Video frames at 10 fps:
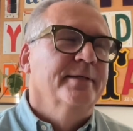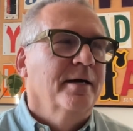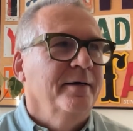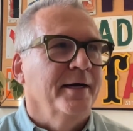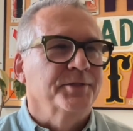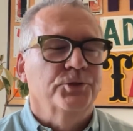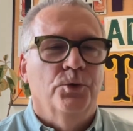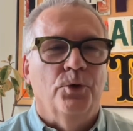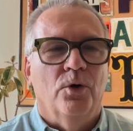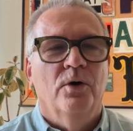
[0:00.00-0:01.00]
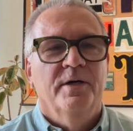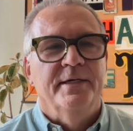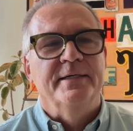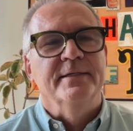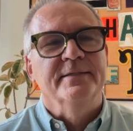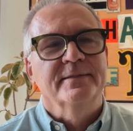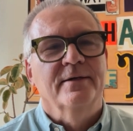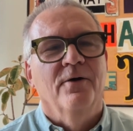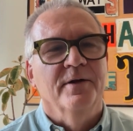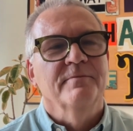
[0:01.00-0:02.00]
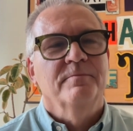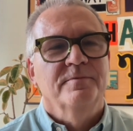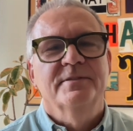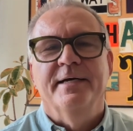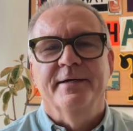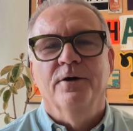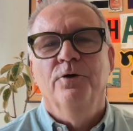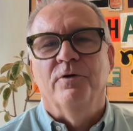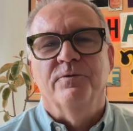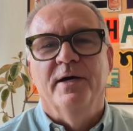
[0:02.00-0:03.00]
next door is going to take it over, right?